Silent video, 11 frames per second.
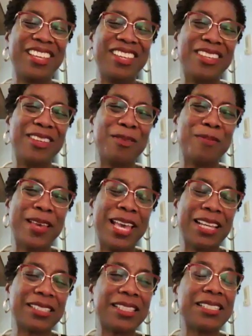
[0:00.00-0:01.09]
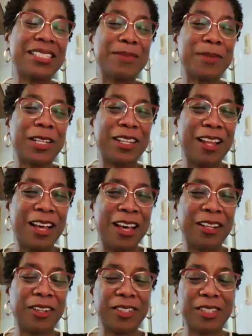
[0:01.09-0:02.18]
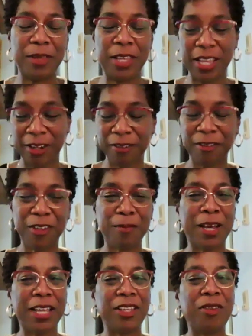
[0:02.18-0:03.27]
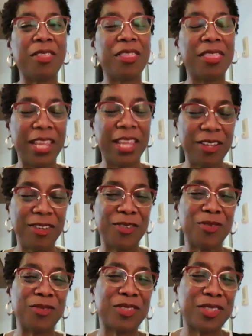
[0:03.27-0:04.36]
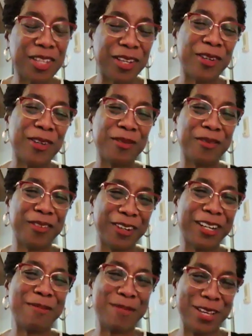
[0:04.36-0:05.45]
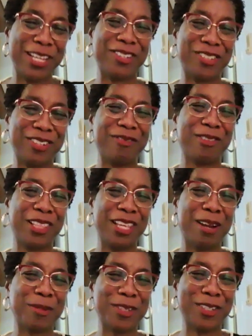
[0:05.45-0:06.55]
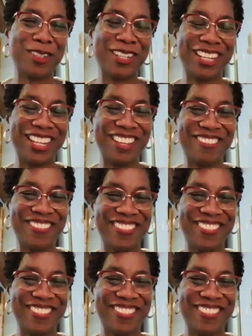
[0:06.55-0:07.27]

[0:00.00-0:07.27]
Thank you, Max. This has been an honor to be interviewed by you. Thank you so very much for the opportunity.